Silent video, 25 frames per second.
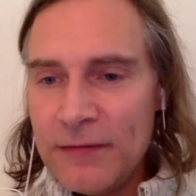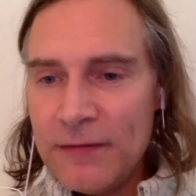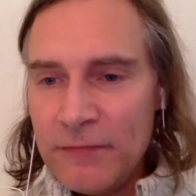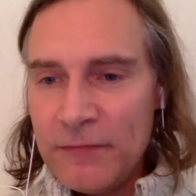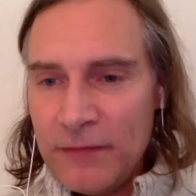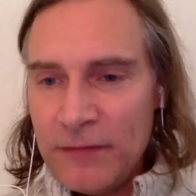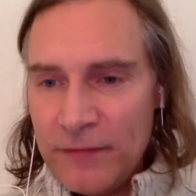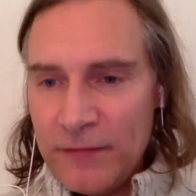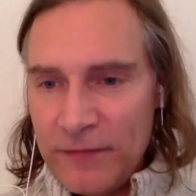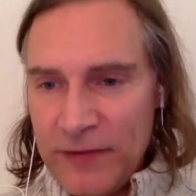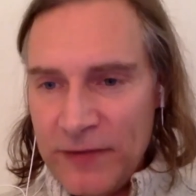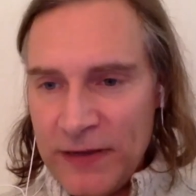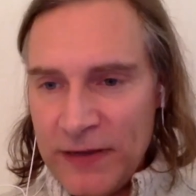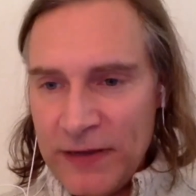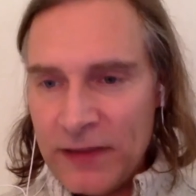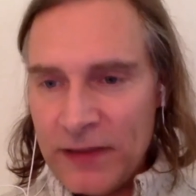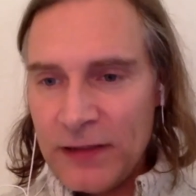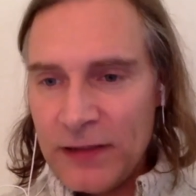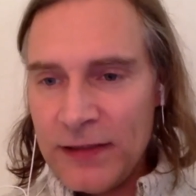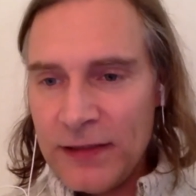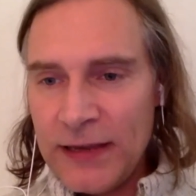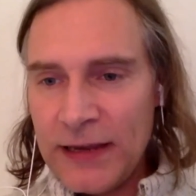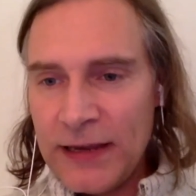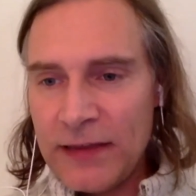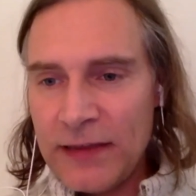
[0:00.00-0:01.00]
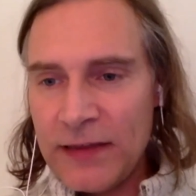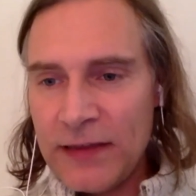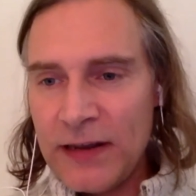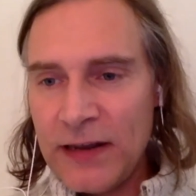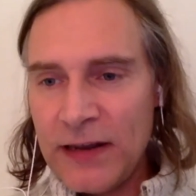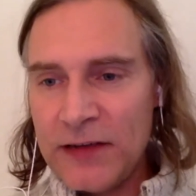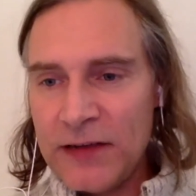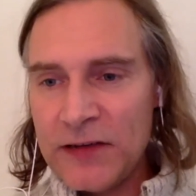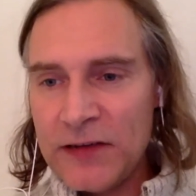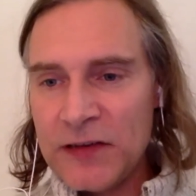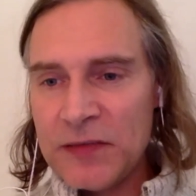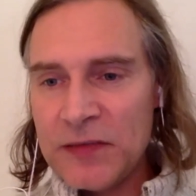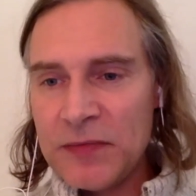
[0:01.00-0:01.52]
via the link that I
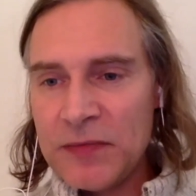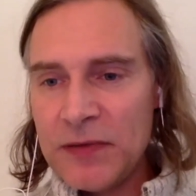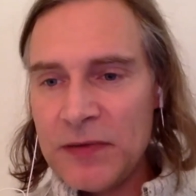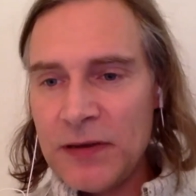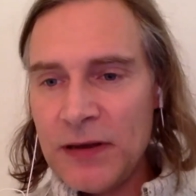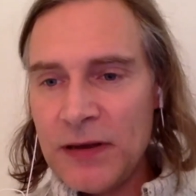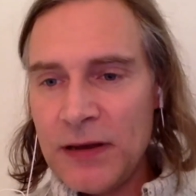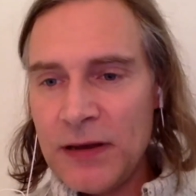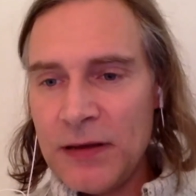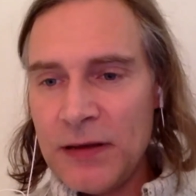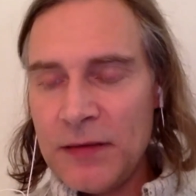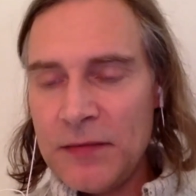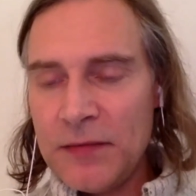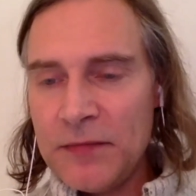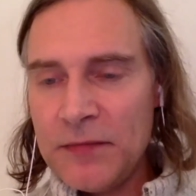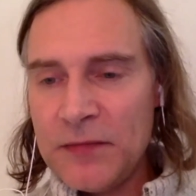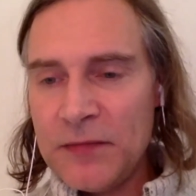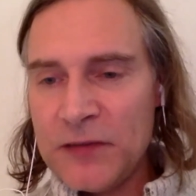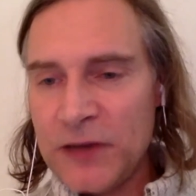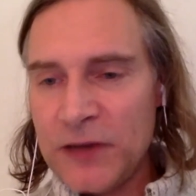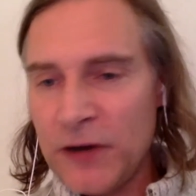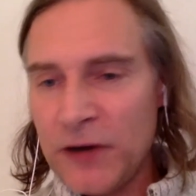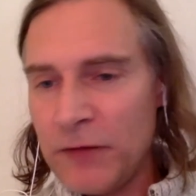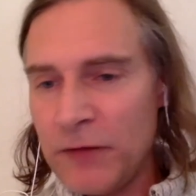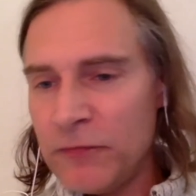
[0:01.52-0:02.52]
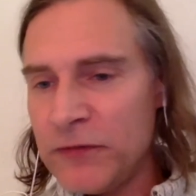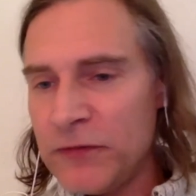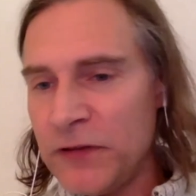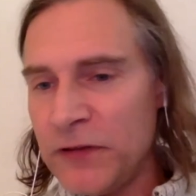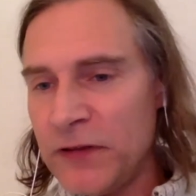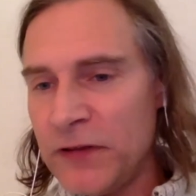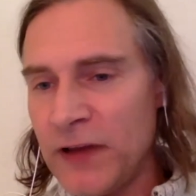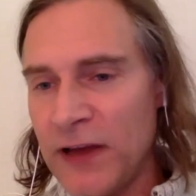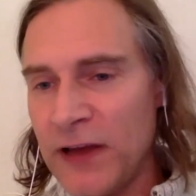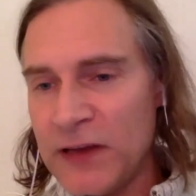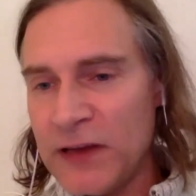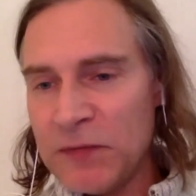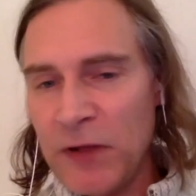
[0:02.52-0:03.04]
just shared to
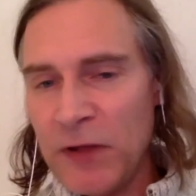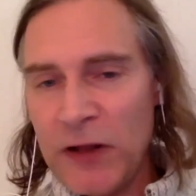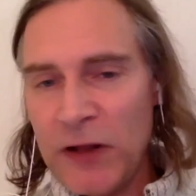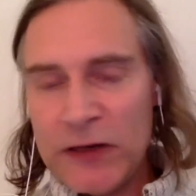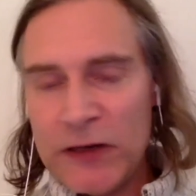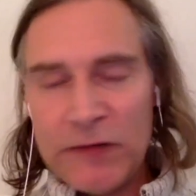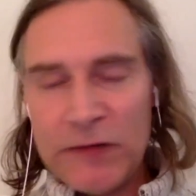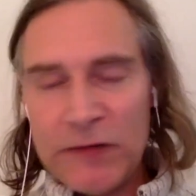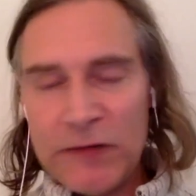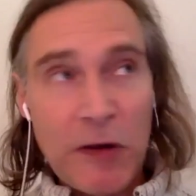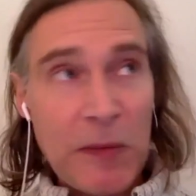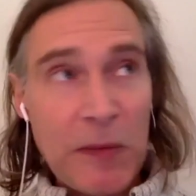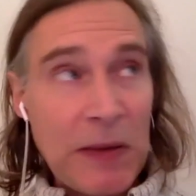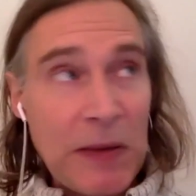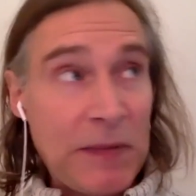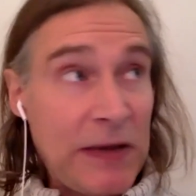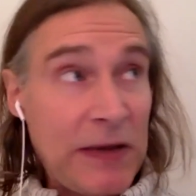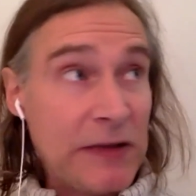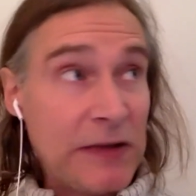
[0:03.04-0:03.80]
the cosmology of homecoming.